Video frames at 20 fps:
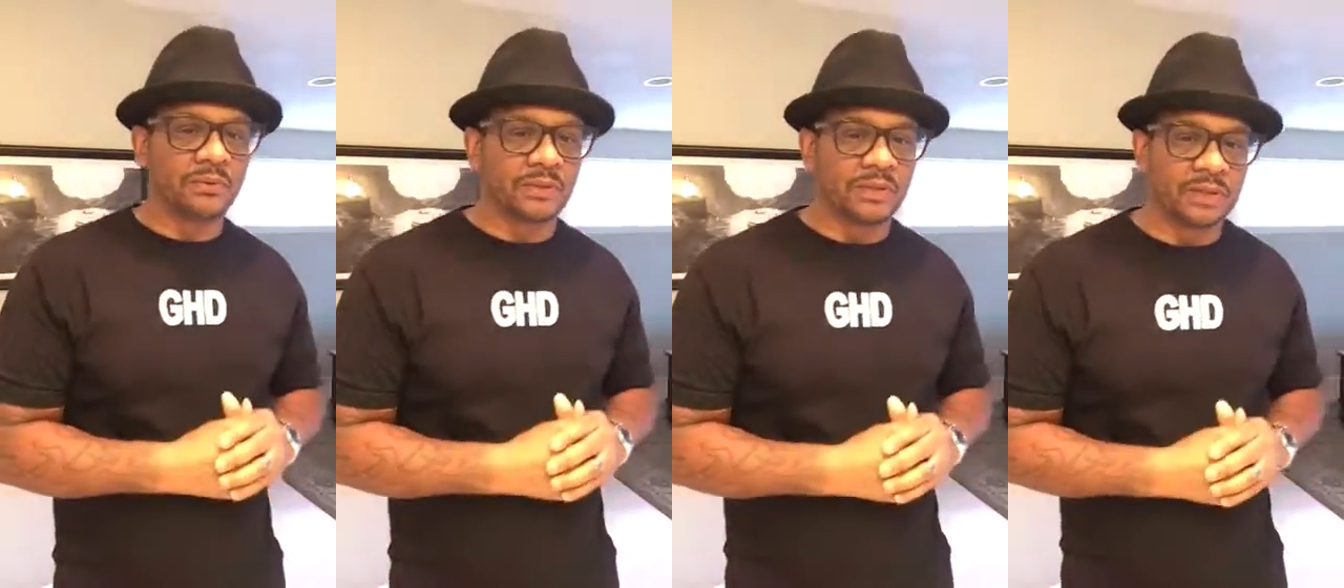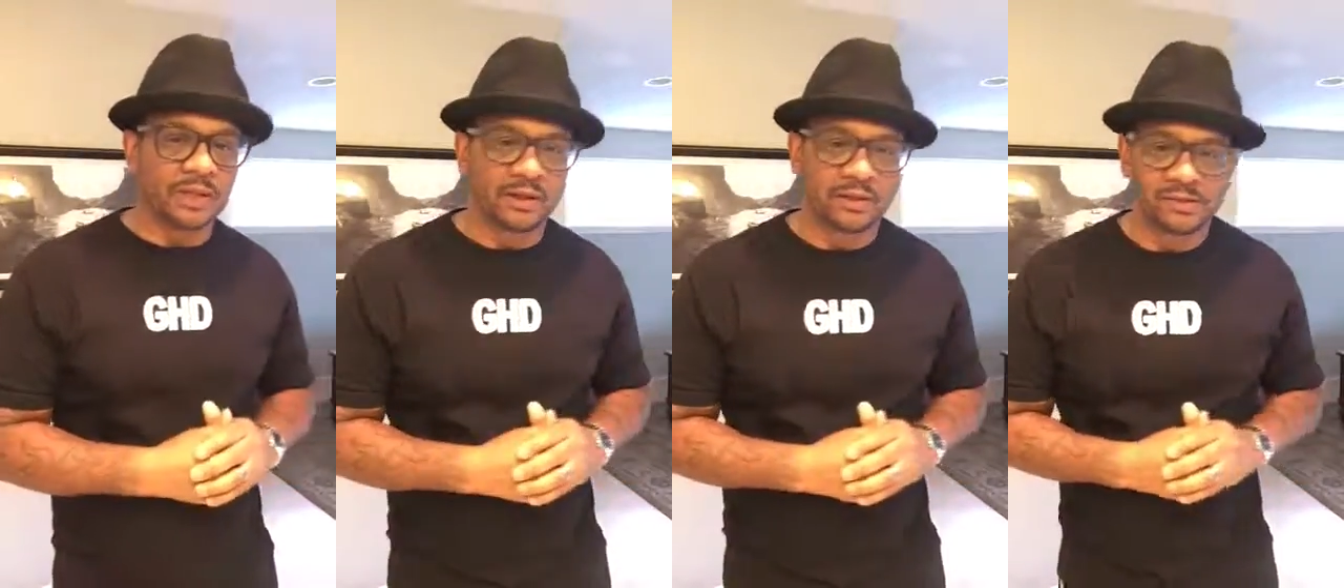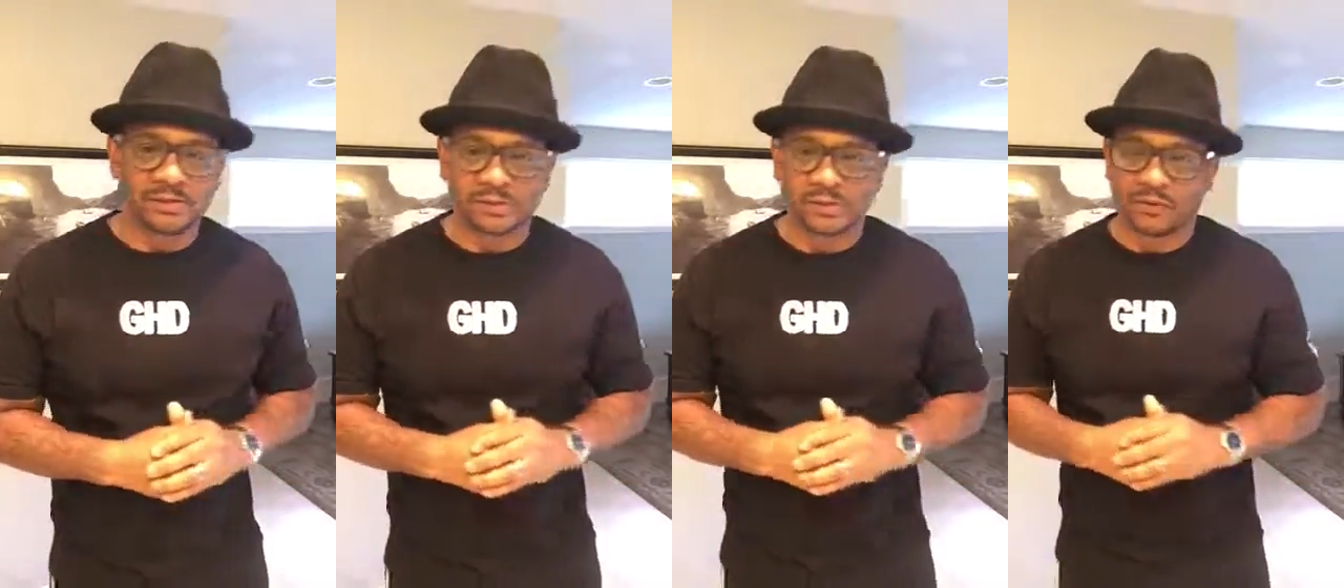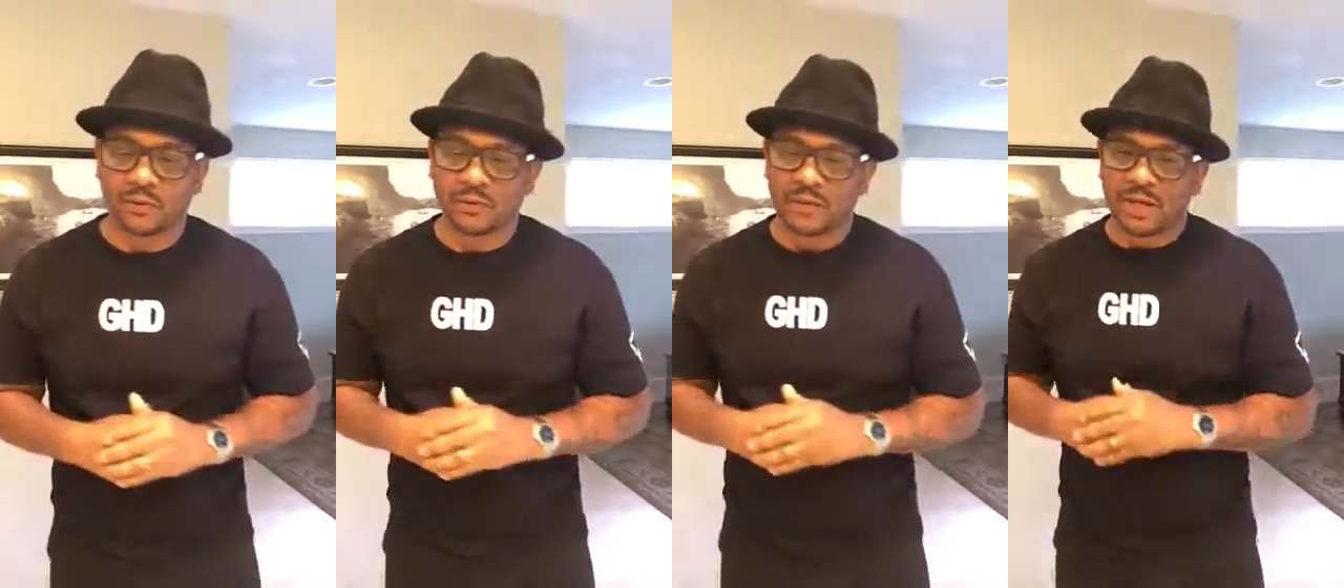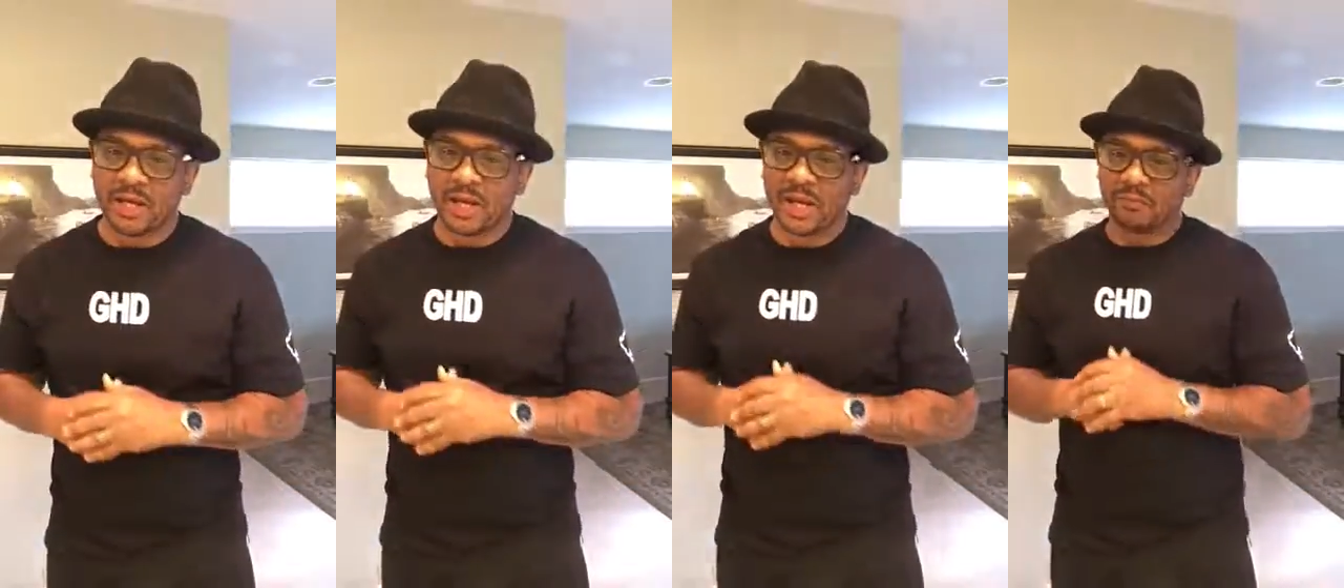and they also
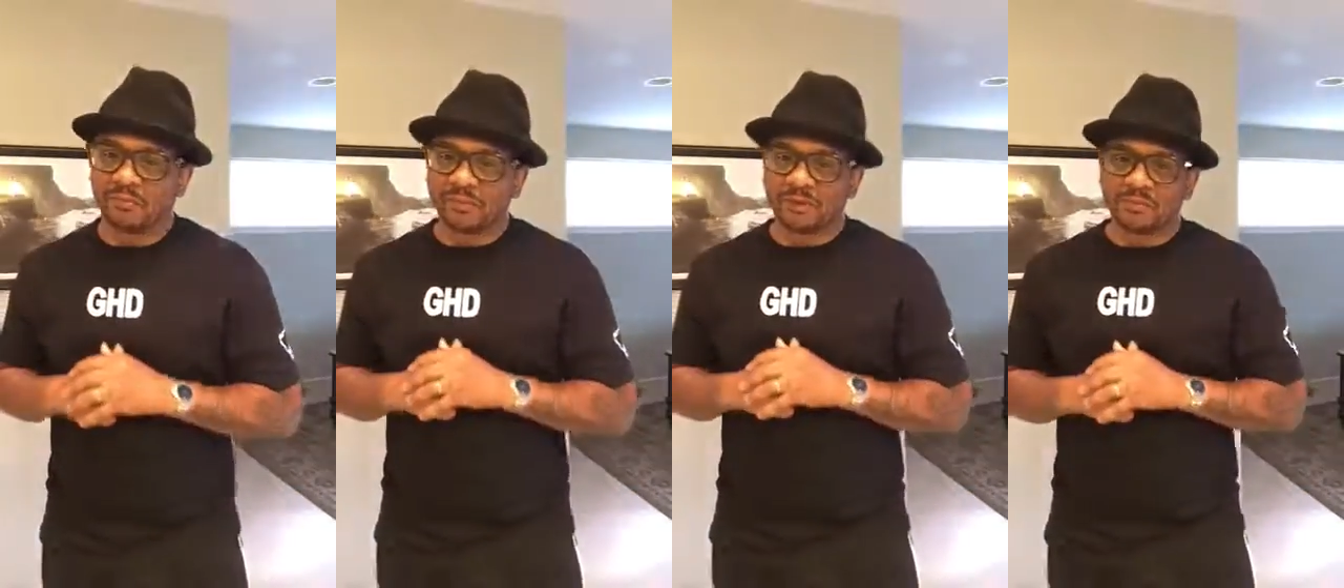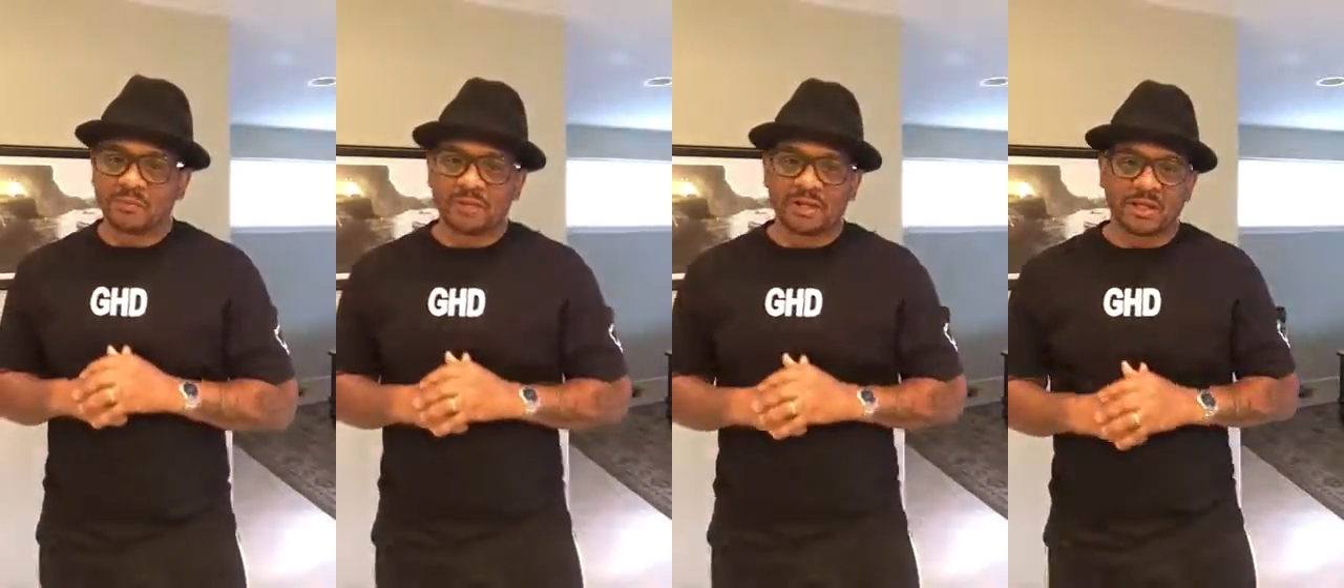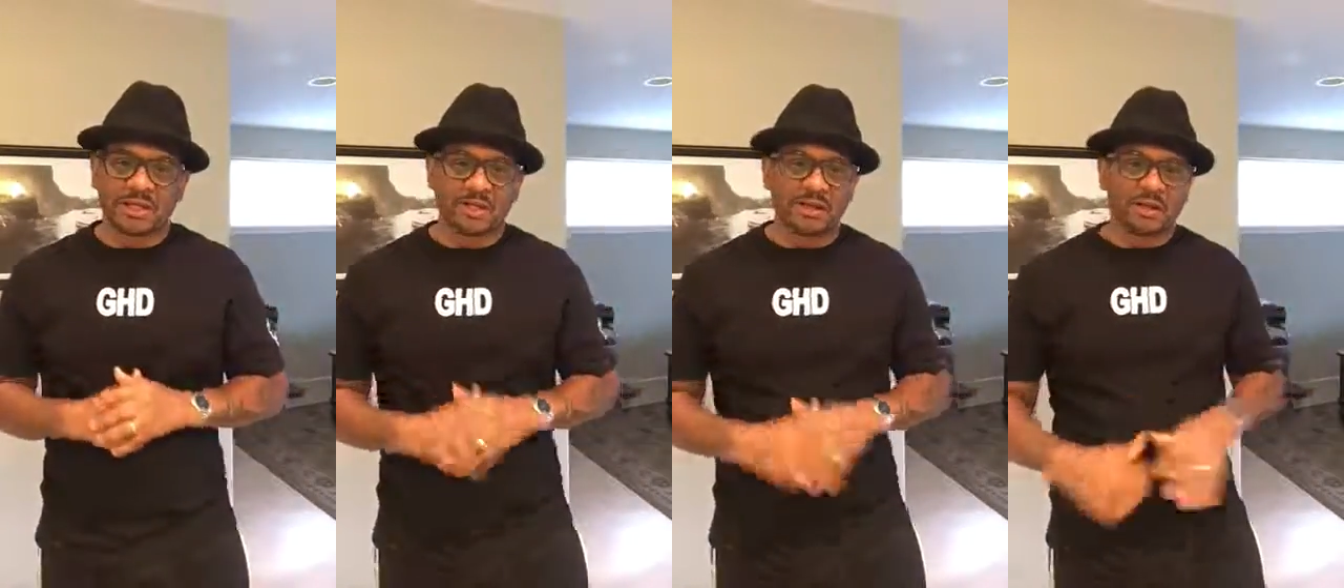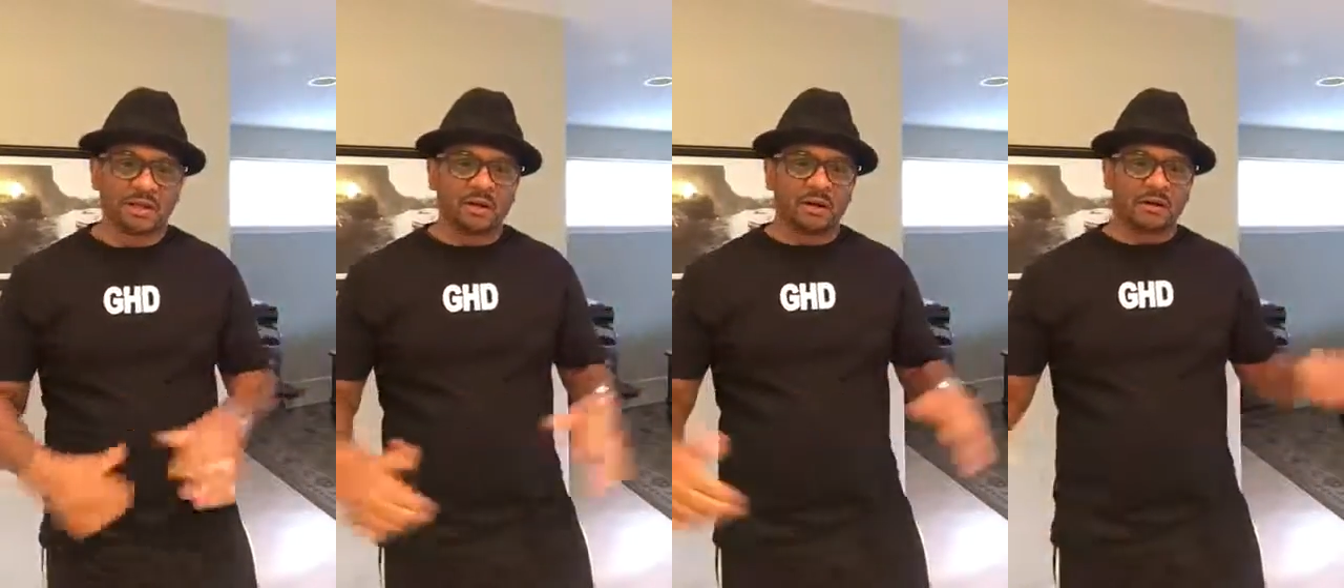happen to be